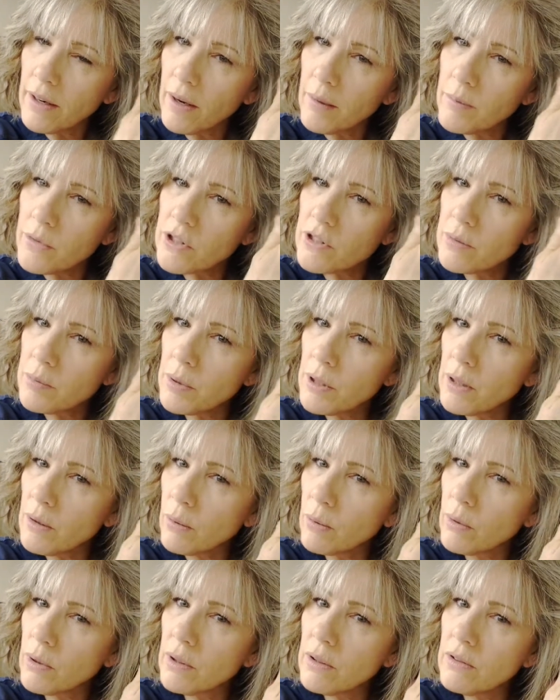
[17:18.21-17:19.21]
I'm just being
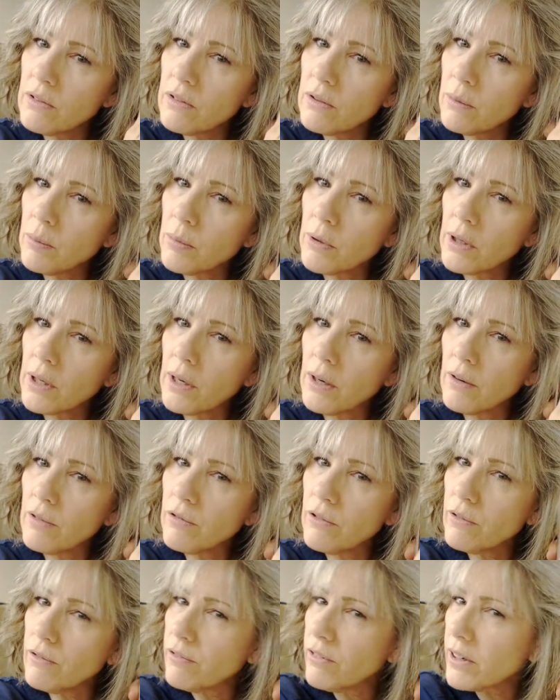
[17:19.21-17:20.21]
really super
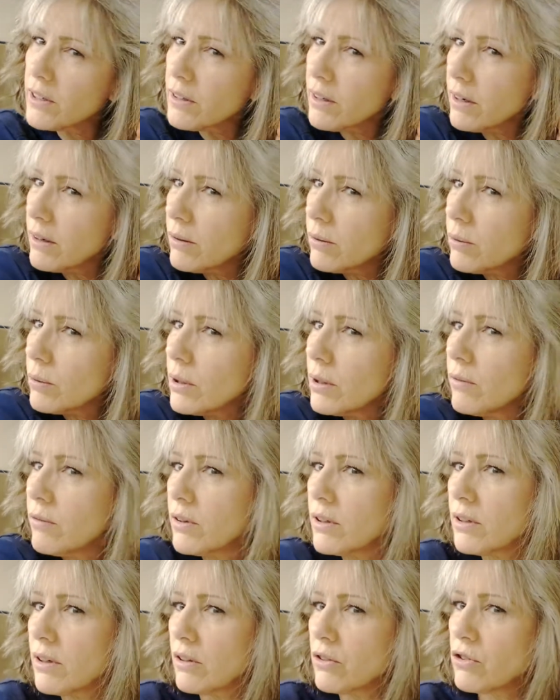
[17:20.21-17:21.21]
careful. In fact, I don't even
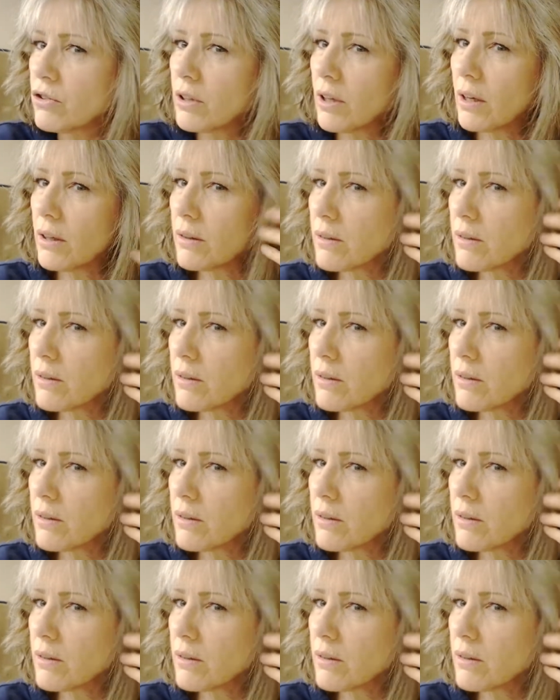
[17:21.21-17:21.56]
touch that.